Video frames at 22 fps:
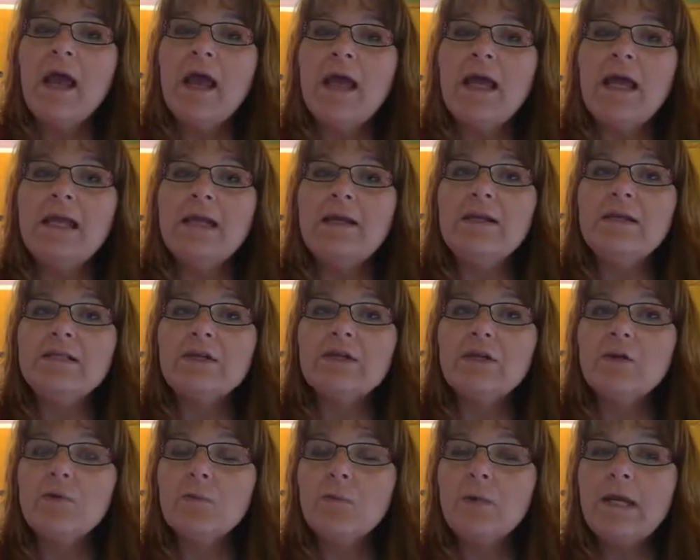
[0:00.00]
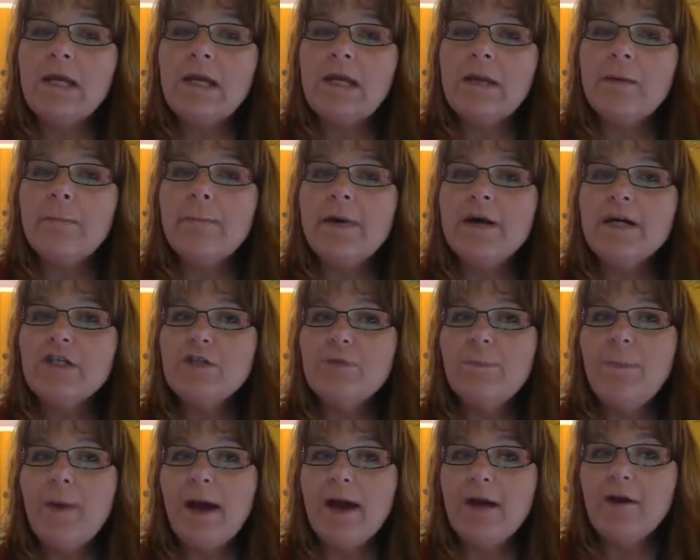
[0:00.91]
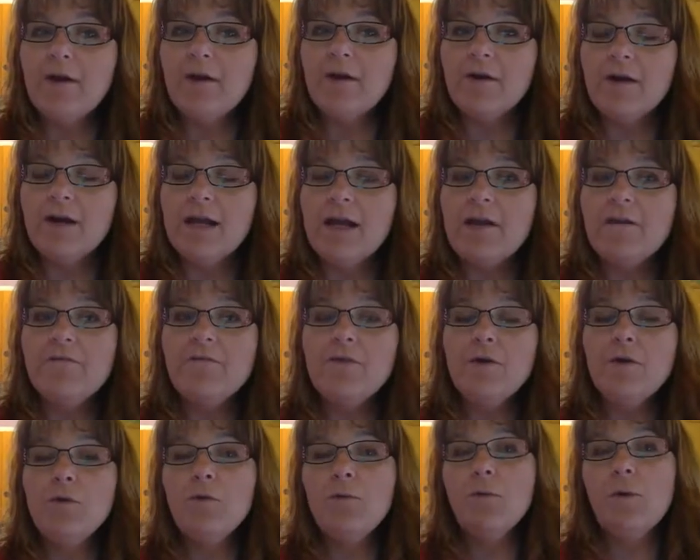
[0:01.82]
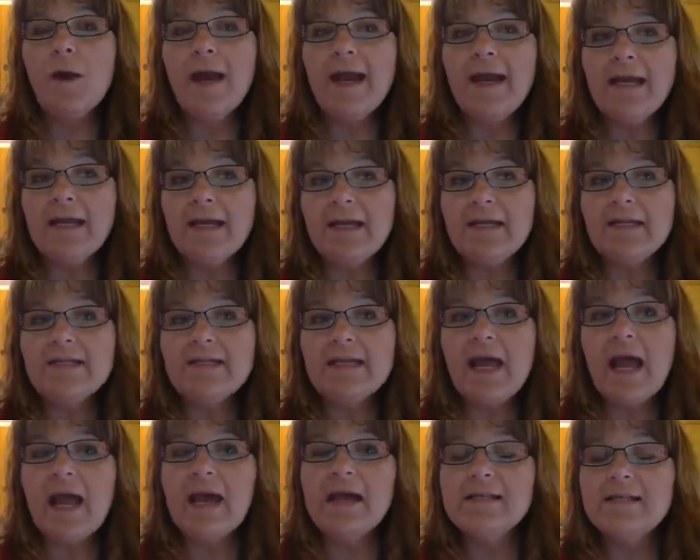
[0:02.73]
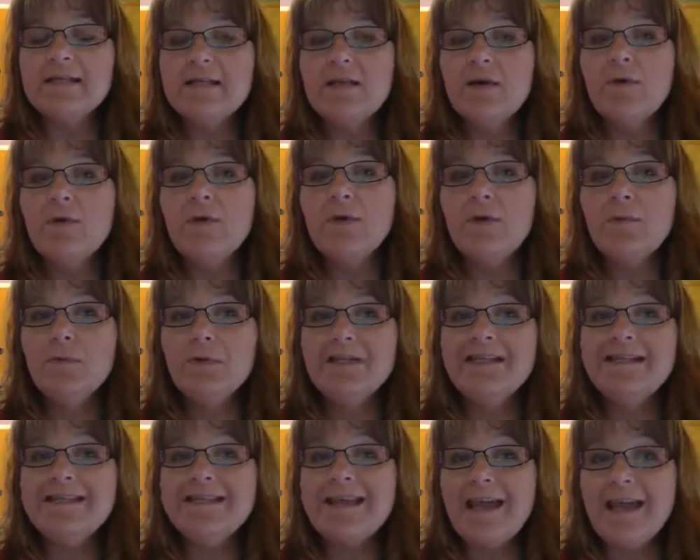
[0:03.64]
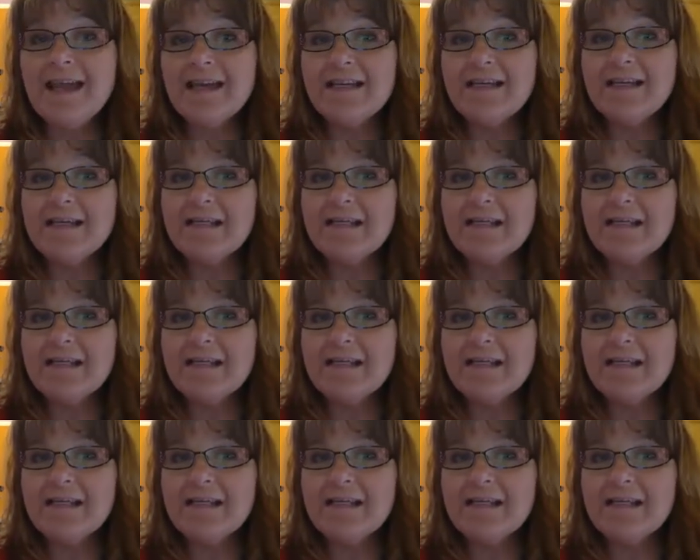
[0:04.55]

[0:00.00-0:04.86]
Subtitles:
It's going to read much better if you write it as though you would say it to